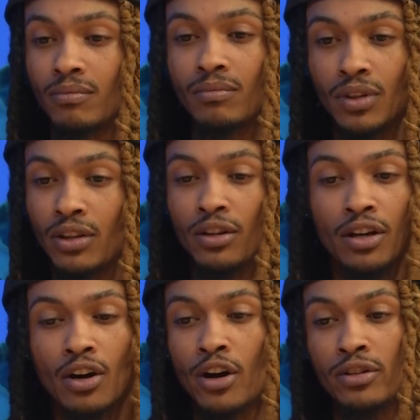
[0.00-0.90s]
Yeah, the
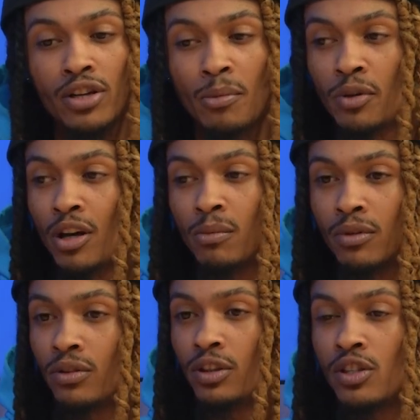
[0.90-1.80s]
young artists coming up,
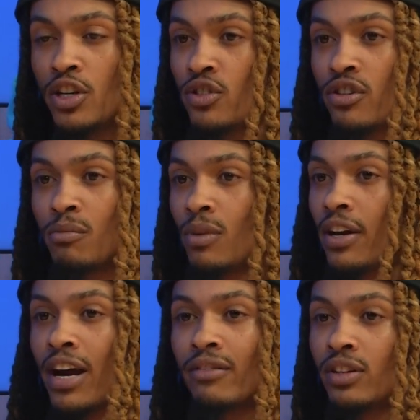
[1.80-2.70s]
literally teaching them
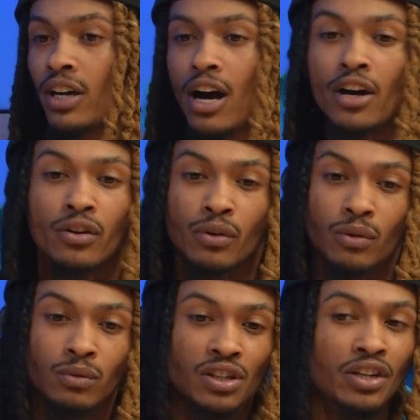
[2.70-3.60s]
like everything I
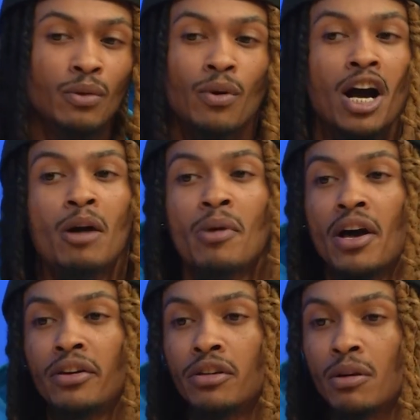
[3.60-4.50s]
know to get where I'm
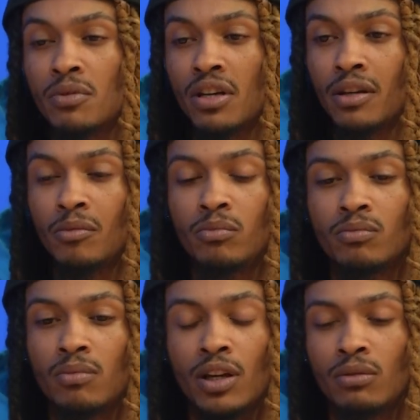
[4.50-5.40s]
at, you know what I'm saying?
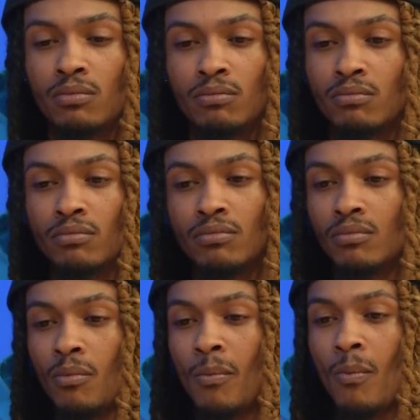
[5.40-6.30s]
Like,
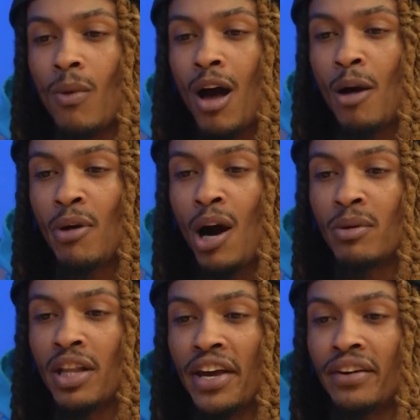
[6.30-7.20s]
I'll probably
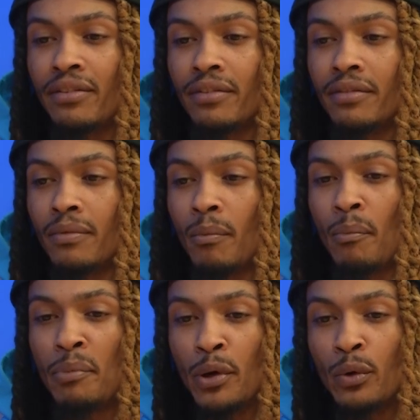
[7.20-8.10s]
like
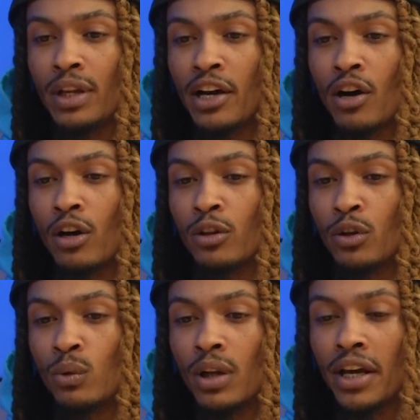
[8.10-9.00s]
build like a
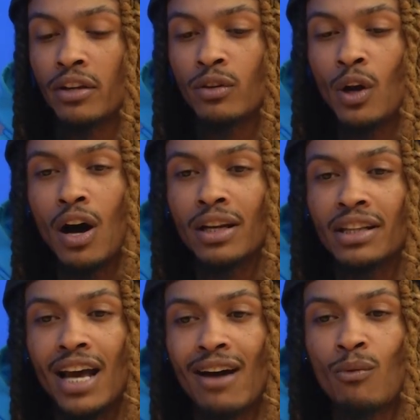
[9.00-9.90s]
little like, you know how like
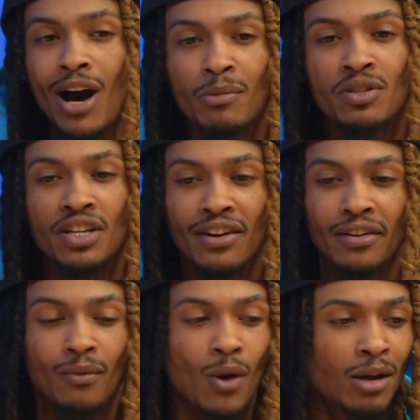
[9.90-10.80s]
they have
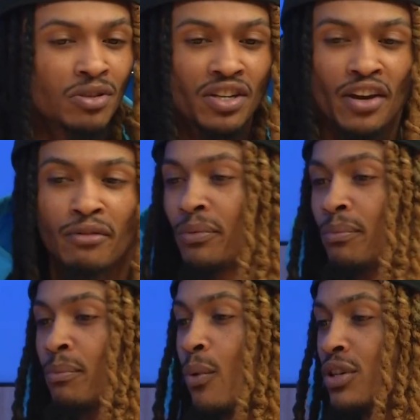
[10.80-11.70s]
YMCA
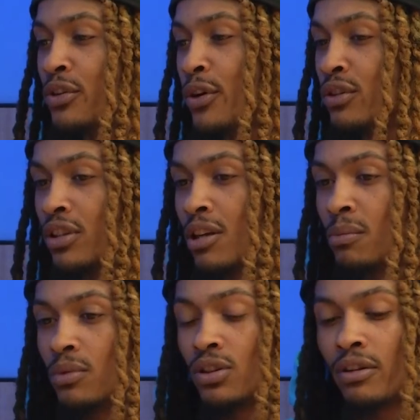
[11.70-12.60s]
and Boys and Girls
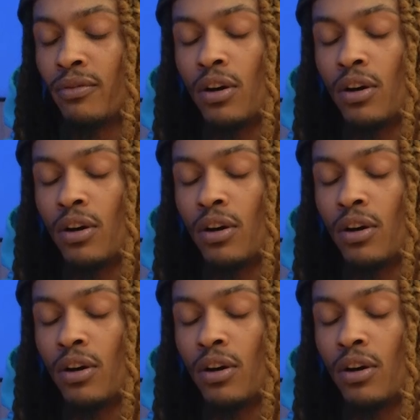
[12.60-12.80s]
Clubs to